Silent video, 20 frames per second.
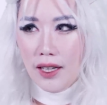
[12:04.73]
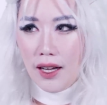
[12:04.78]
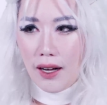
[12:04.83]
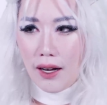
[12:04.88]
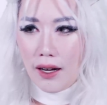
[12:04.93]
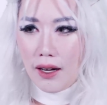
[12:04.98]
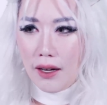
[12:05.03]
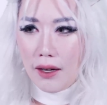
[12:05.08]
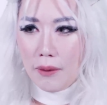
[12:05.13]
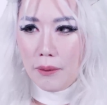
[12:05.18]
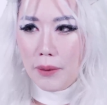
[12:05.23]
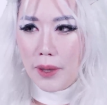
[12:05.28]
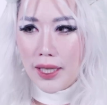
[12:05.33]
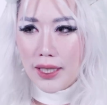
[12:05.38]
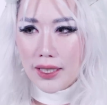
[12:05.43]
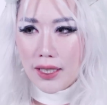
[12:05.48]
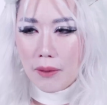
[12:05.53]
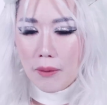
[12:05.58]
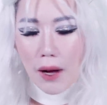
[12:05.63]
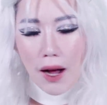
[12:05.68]
but
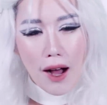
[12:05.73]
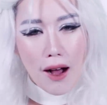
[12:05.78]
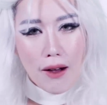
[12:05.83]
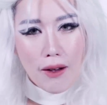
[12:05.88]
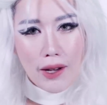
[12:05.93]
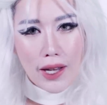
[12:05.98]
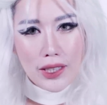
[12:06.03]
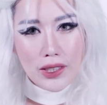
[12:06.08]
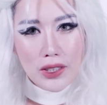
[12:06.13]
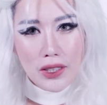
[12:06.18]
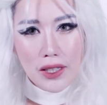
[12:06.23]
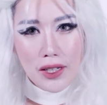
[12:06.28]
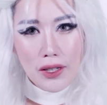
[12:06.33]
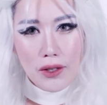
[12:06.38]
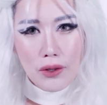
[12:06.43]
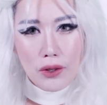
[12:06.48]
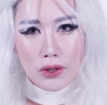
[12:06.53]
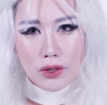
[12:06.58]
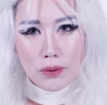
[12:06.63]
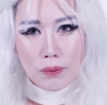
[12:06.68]
somehow it actually
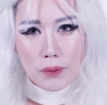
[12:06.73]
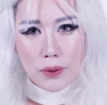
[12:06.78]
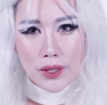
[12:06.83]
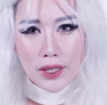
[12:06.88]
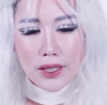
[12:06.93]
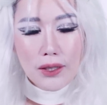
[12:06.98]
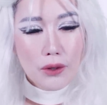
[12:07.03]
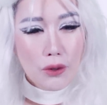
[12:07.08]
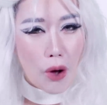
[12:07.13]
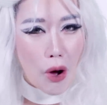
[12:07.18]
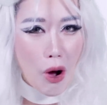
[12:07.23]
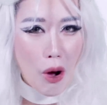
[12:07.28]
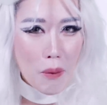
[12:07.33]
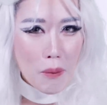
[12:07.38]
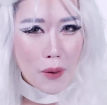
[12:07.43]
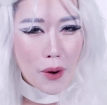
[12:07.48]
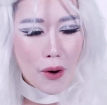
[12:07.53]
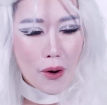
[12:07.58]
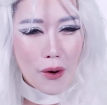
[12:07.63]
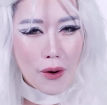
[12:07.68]
looks pretty
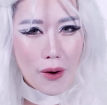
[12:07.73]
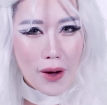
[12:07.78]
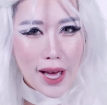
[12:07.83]
normal.